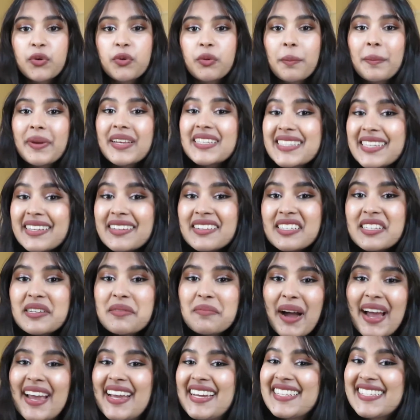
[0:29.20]
basically
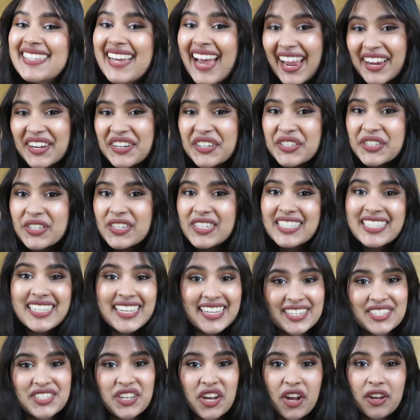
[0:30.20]
my entire
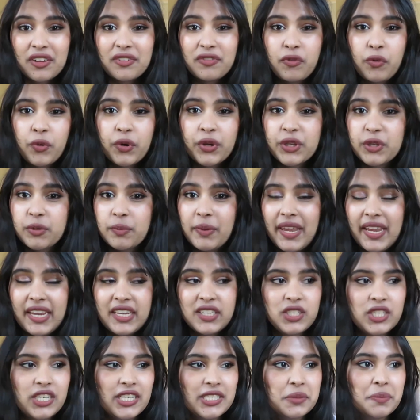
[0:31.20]
TikTok For You
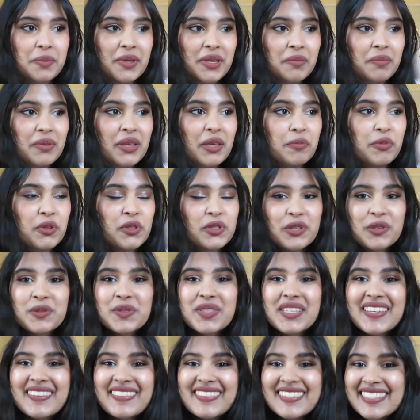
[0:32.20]
page has been people
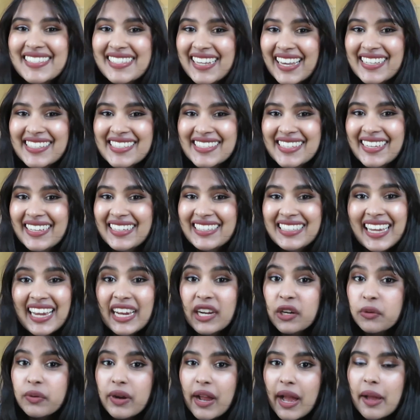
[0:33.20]
using the Dyson
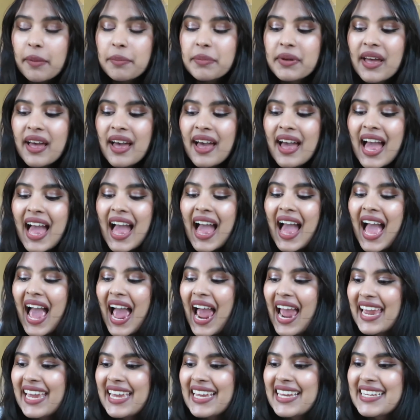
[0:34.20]
Airwrap,
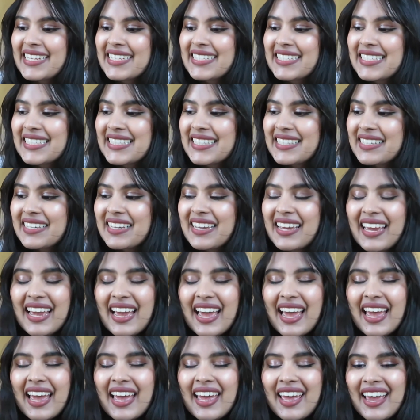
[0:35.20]
and
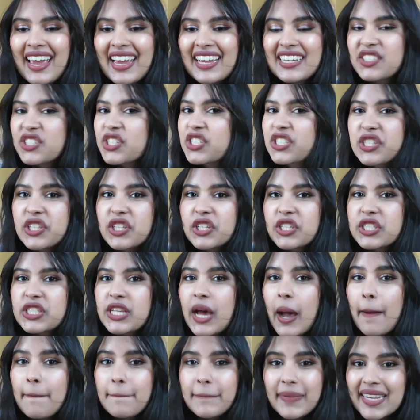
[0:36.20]
it just looks
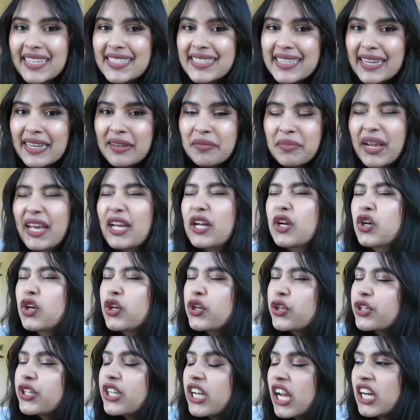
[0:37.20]
amazing, but I
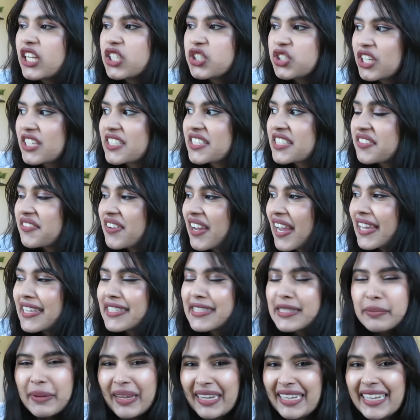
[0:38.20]
could not justify
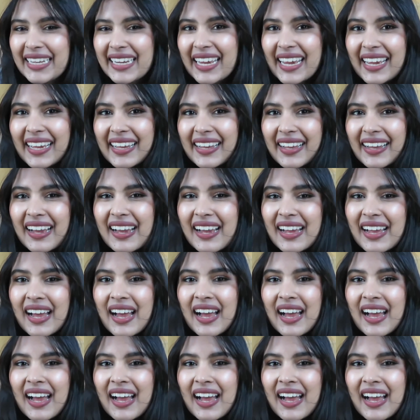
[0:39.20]
spending